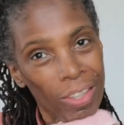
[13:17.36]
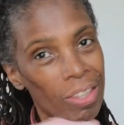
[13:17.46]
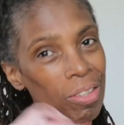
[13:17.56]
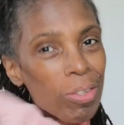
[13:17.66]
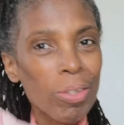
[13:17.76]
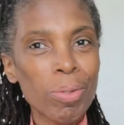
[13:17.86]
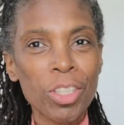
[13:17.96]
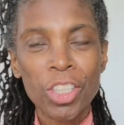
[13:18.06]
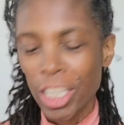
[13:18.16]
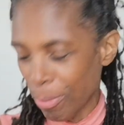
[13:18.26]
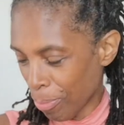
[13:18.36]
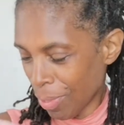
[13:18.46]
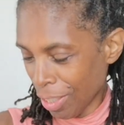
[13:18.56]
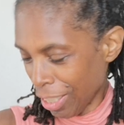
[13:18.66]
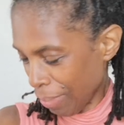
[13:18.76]
Oh, what a shame.
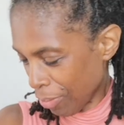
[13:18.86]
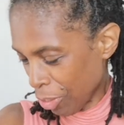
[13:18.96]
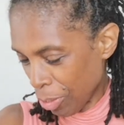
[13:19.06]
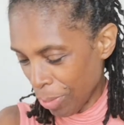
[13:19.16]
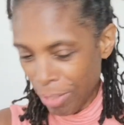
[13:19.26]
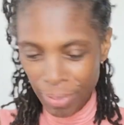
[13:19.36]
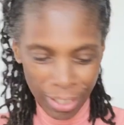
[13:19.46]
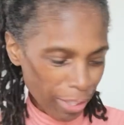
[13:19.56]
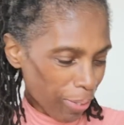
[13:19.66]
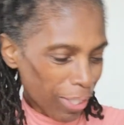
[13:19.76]
I'm going to have to stop this video.